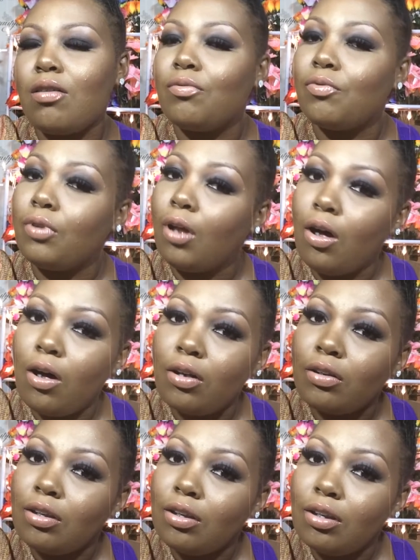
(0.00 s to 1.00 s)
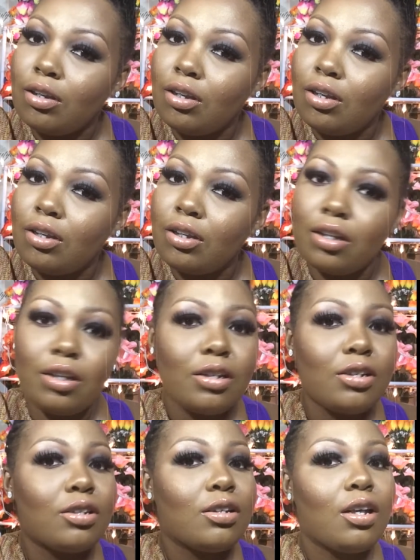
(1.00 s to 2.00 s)
vlogging,
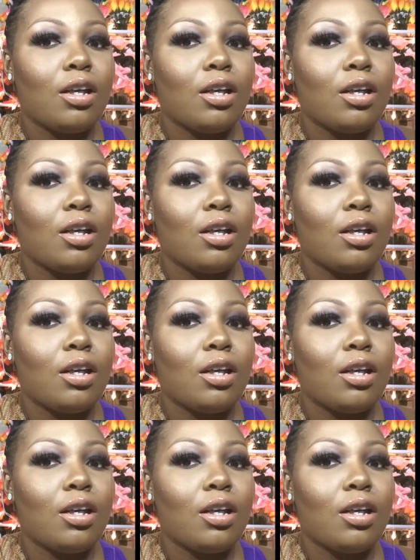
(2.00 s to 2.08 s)
and